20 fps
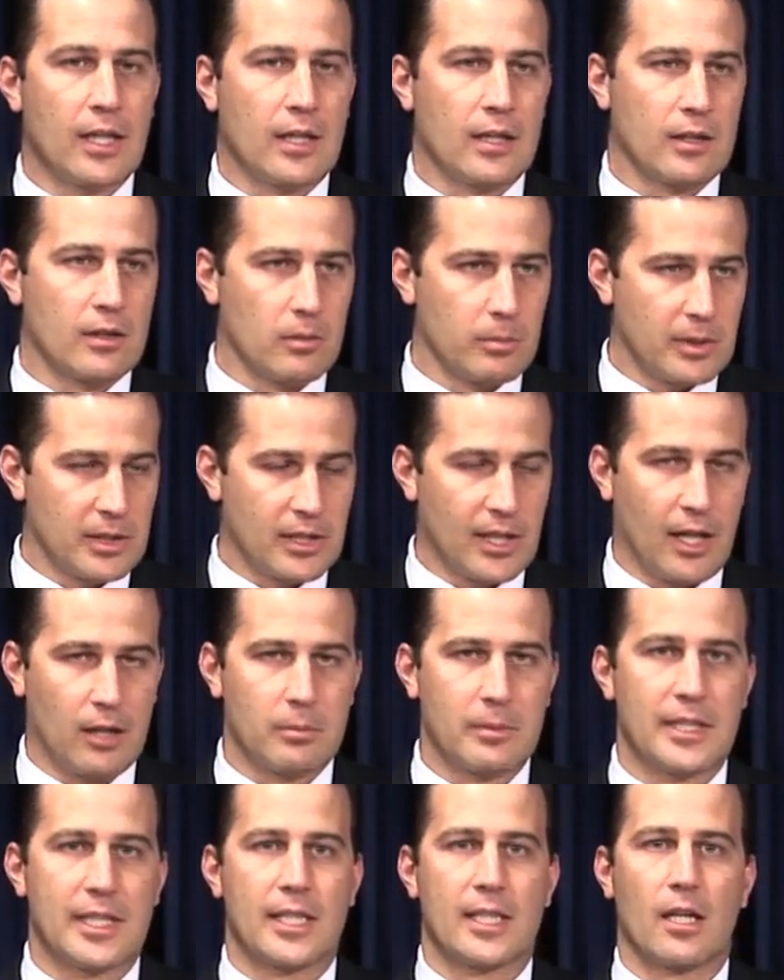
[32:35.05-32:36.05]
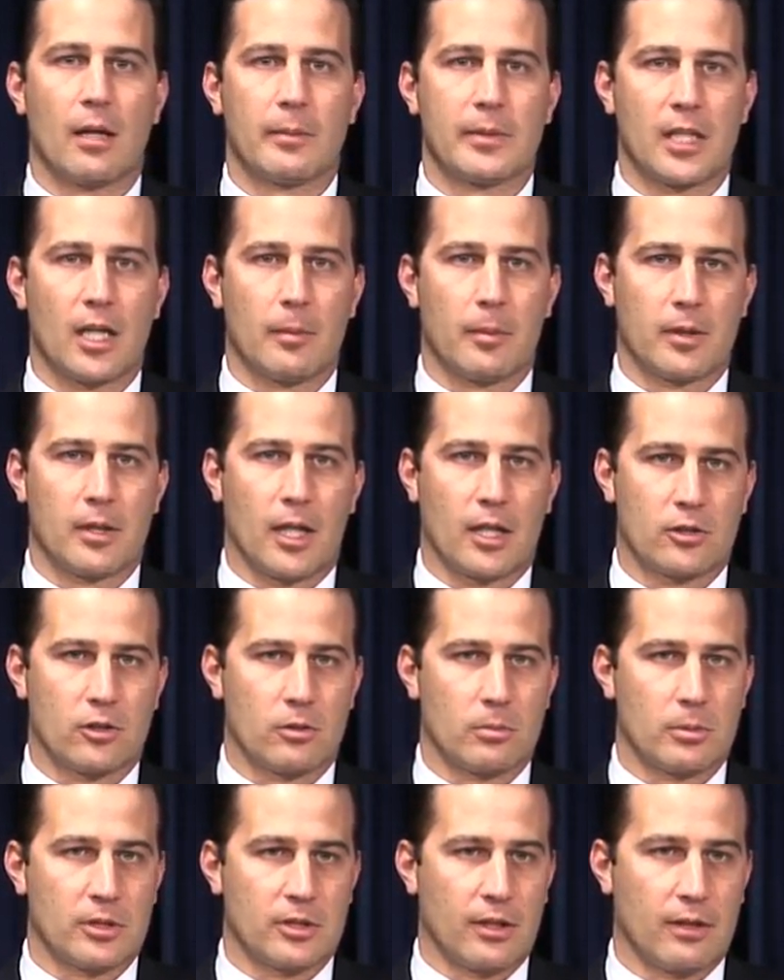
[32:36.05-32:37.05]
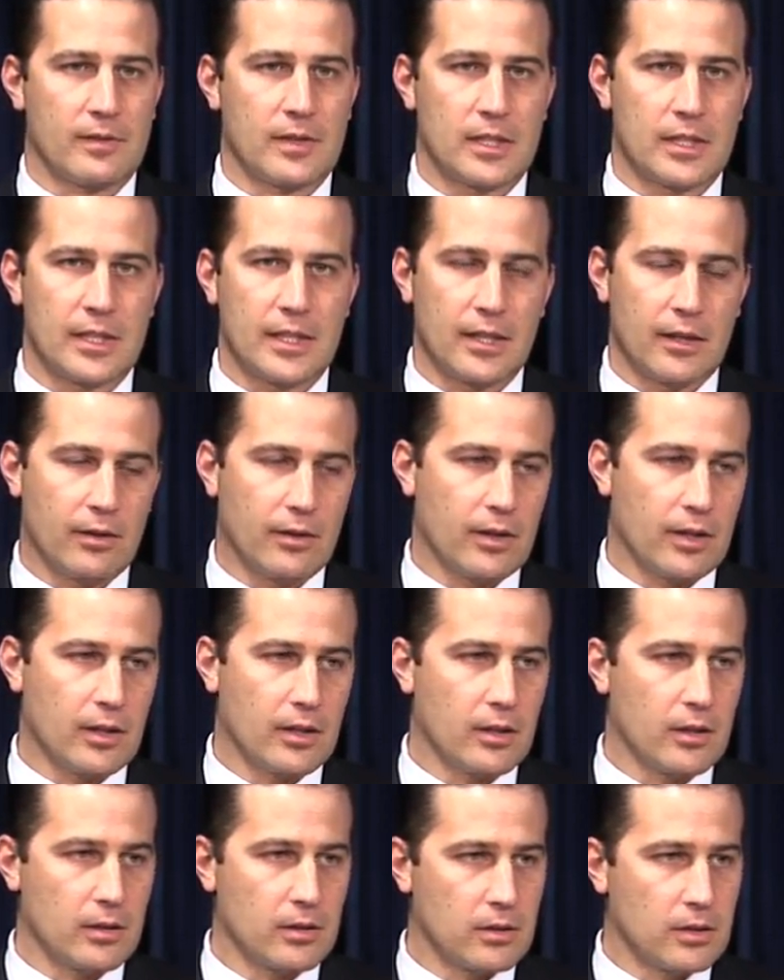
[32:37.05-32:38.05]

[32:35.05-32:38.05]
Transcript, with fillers: There'll be town meeting coming up on October seventeenth. The, the